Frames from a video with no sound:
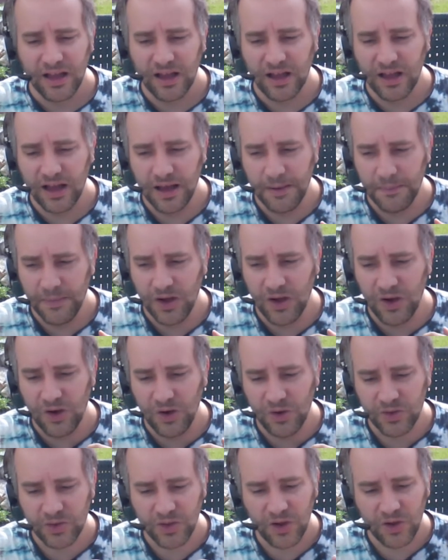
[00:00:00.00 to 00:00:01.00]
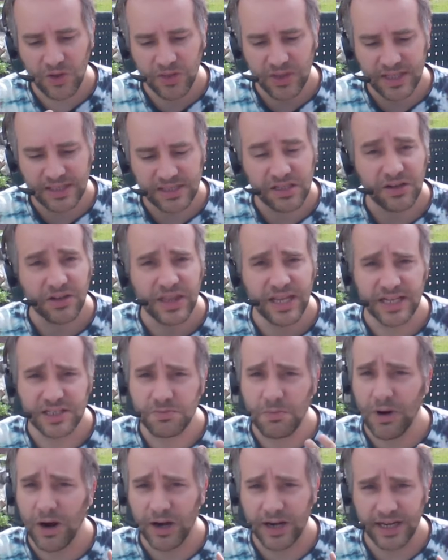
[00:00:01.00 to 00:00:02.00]
all these little
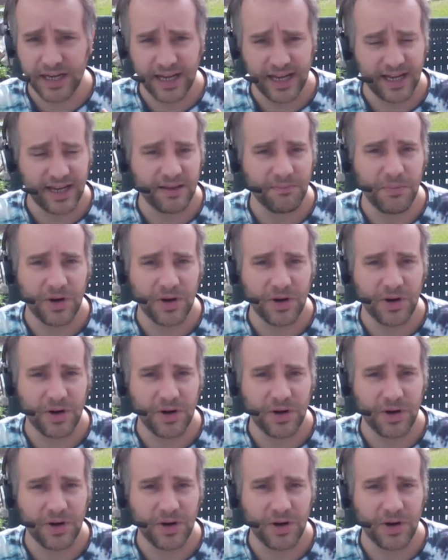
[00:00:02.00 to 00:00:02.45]
things. Marketing